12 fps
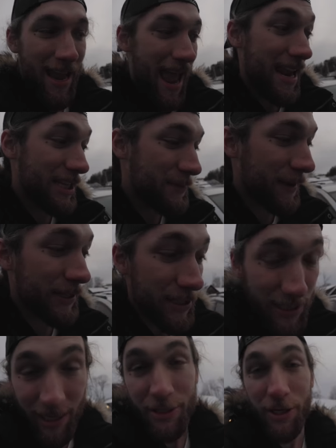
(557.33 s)
And it's been
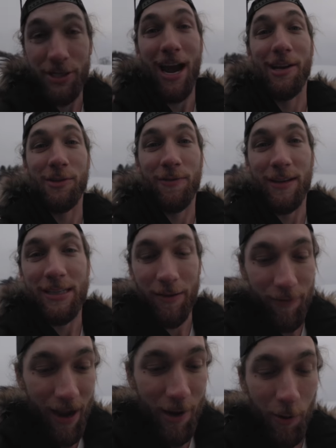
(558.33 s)
such a challenge for us to
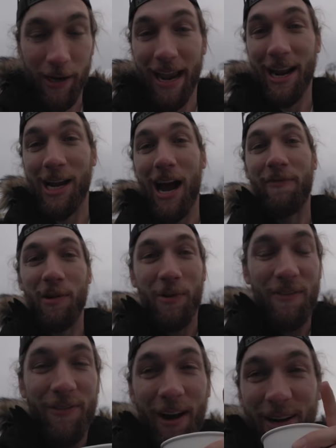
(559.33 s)
find organic coffee.
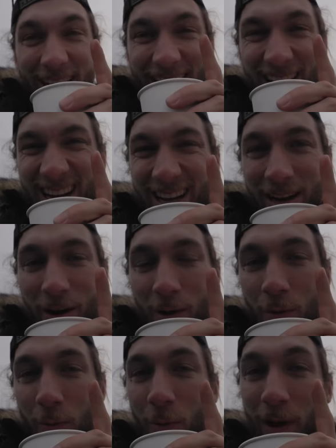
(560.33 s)
We found it
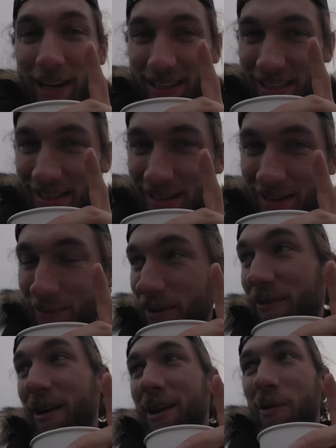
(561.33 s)
once.
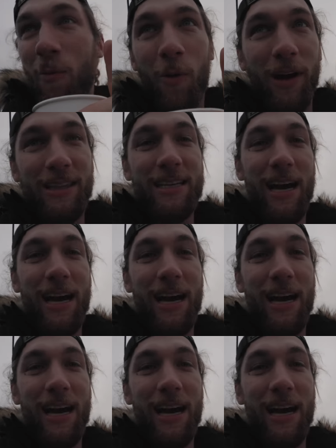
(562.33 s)
We found it one